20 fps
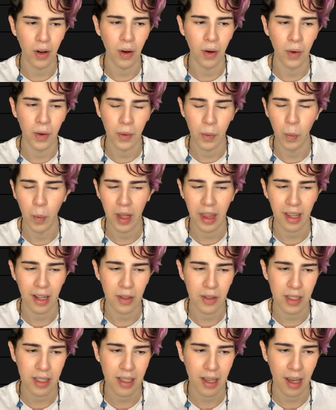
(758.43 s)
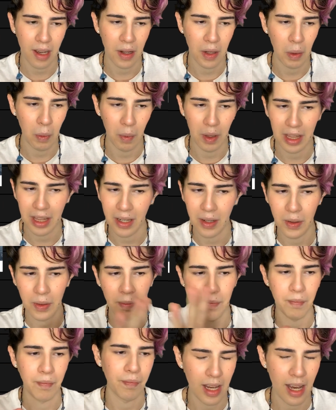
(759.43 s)
own, without scale, without
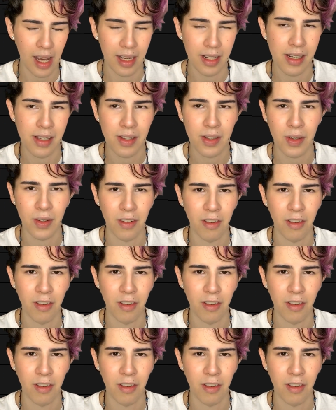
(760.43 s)
any sort